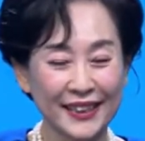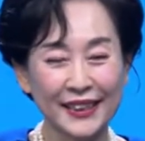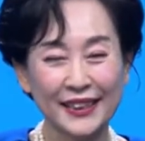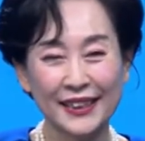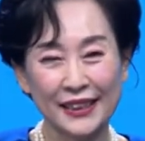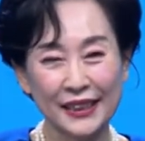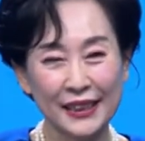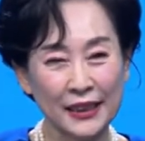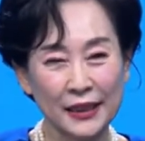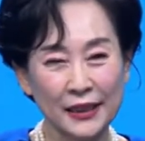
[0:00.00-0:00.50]

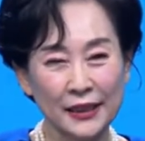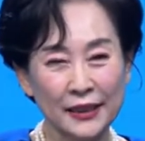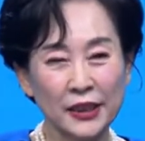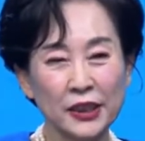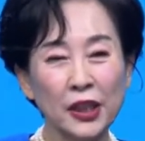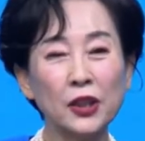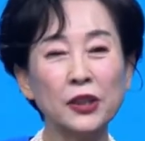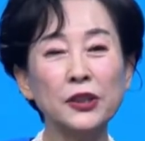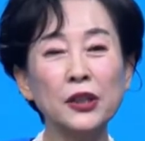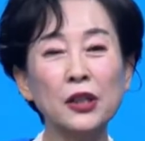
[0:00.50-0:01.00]
need to get
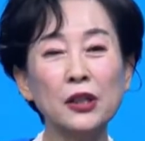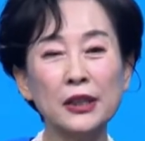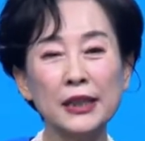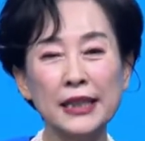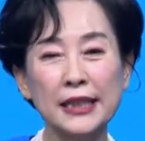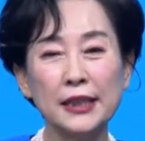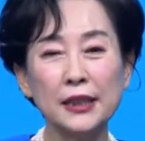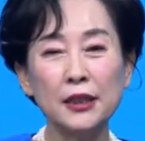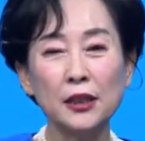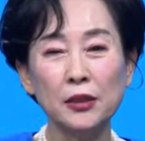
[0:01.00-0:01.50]

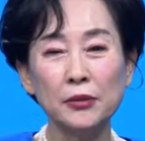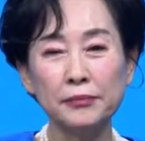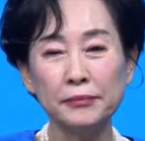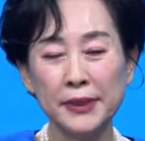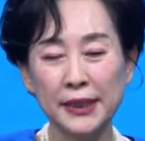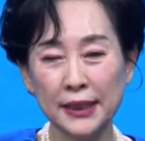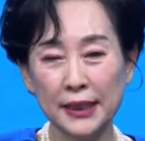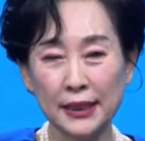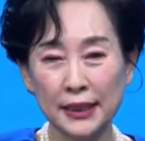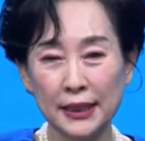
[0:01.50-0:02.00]

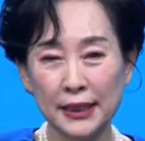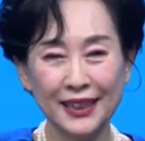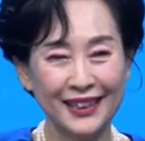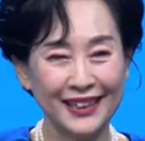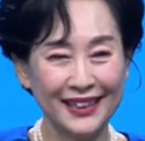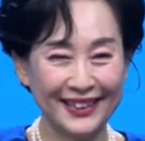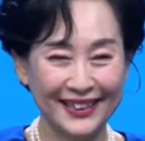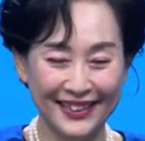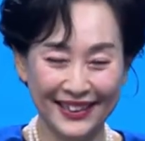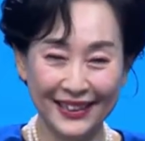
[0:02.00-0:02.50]
ready
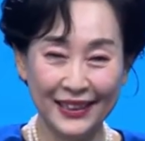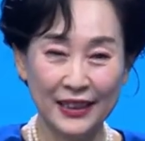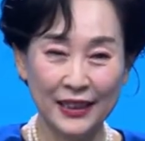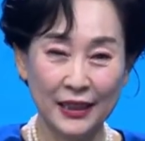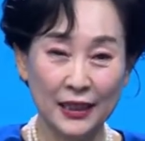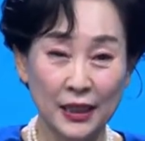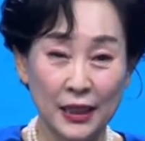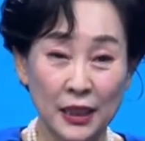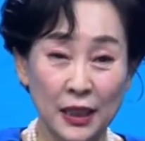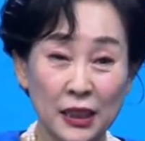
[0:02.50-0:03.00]
for this
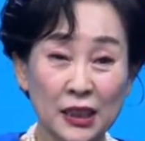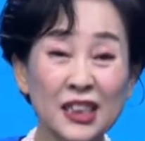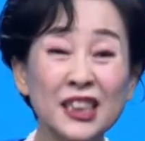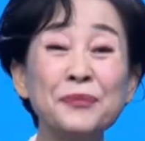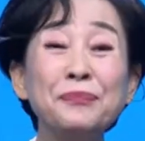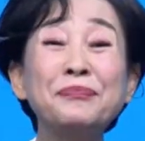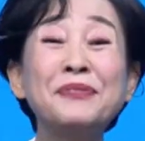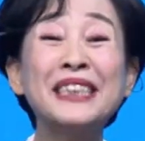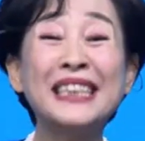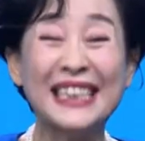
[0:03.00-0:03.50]

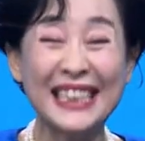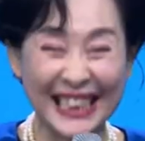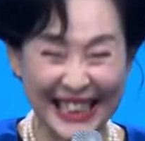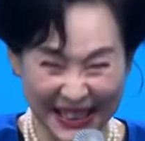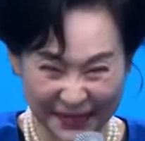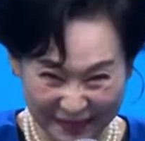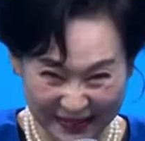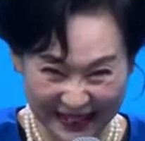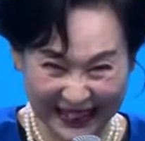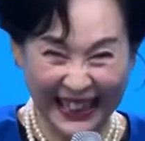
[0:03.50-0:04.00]
because, you
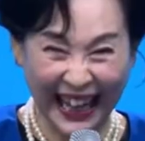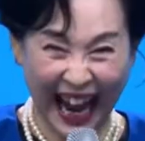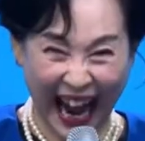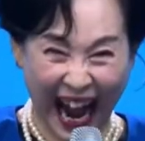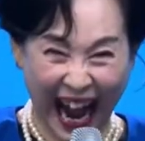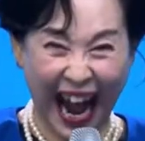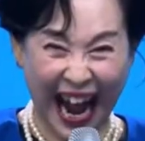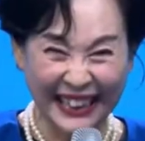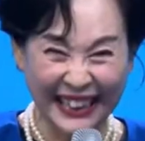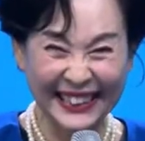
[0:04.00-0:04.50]
know,
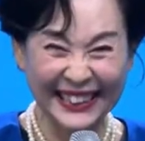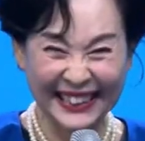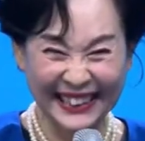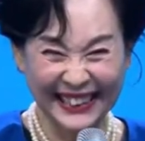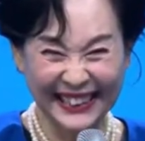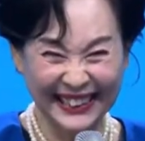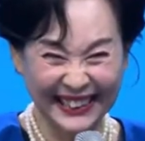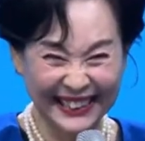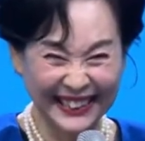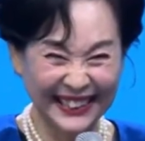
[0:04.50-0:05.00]
I'm really a
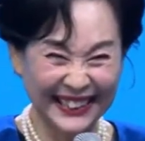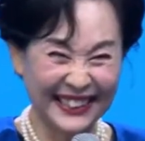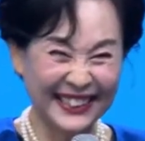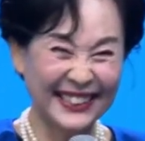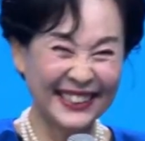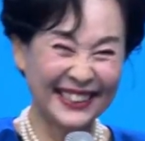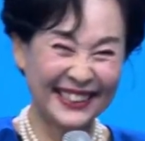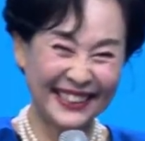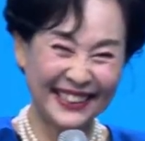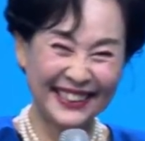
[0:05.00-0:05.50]
bad
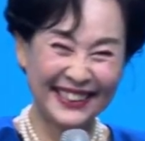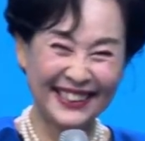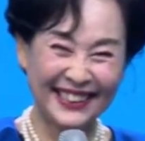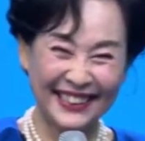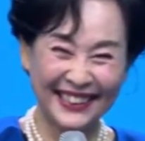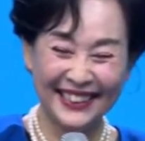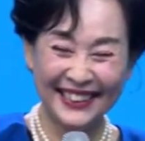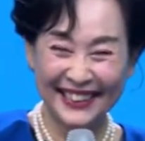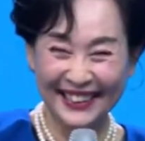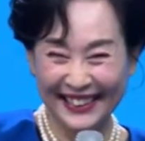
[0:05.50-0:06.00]
singer.
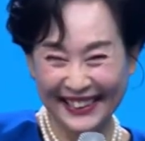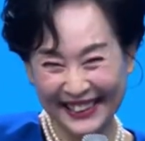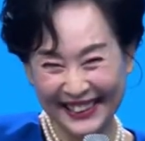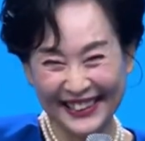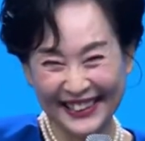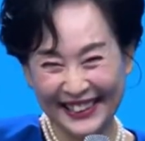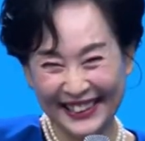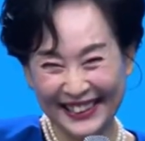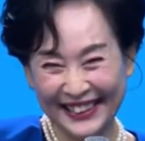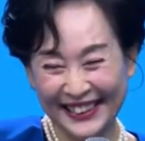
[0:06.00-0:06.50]

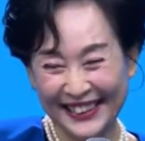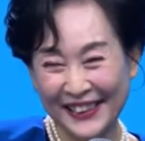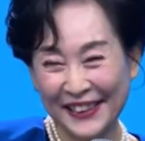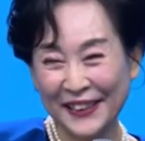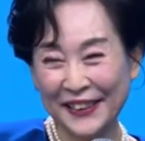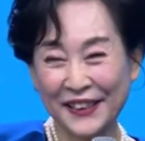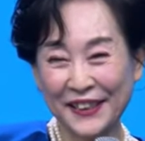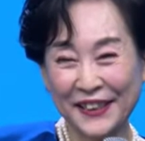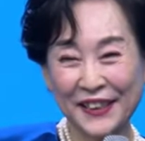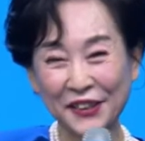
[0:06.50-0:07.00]

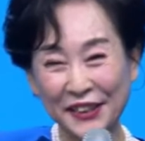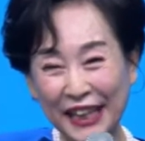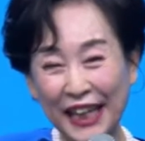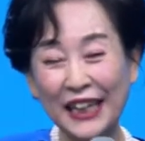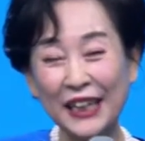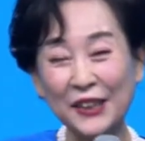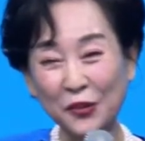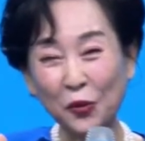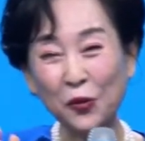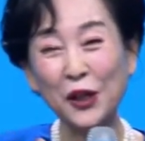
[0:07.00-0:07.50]

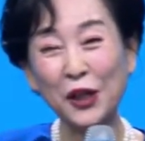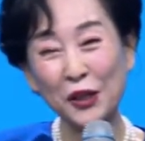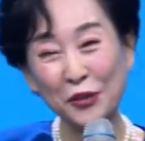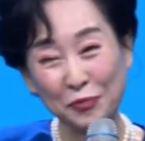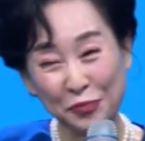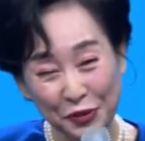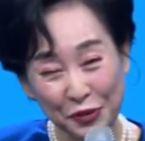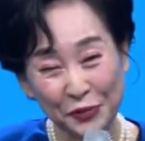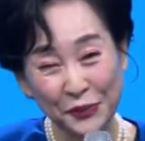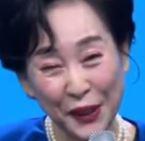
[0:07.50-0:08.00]

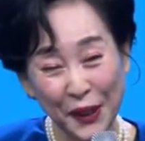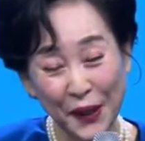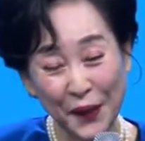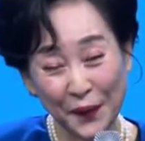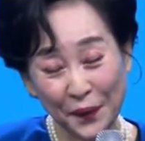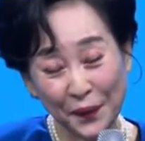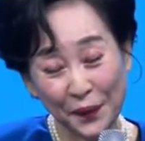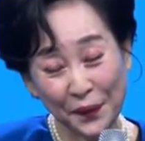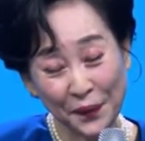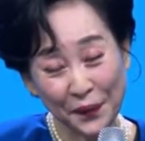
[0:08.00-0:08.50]

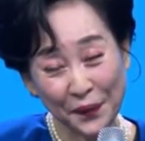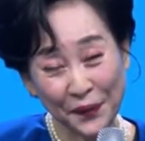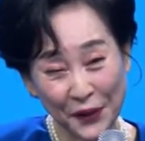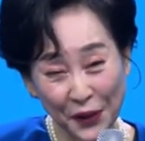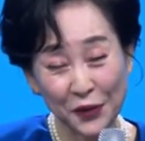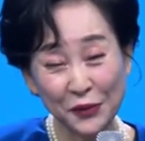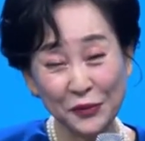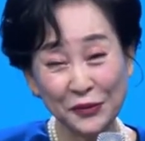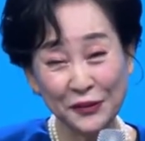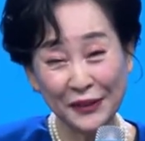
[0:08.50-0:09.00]
So
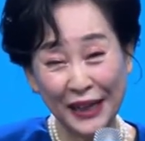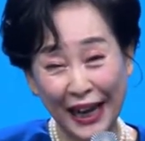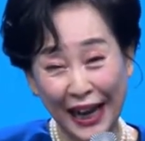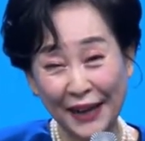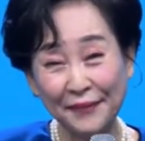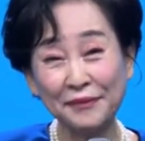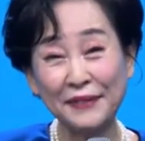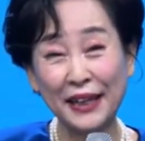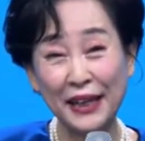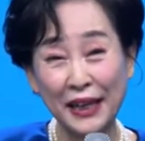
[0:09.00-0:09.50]
whenever I
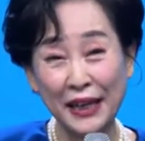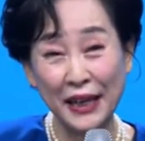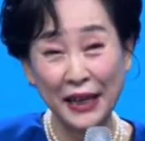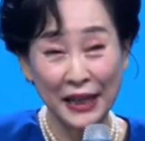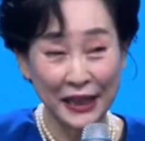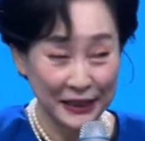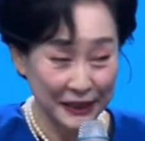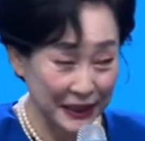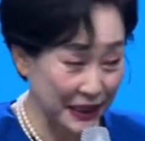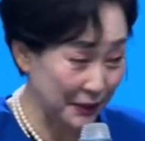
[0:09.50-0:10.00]
sing,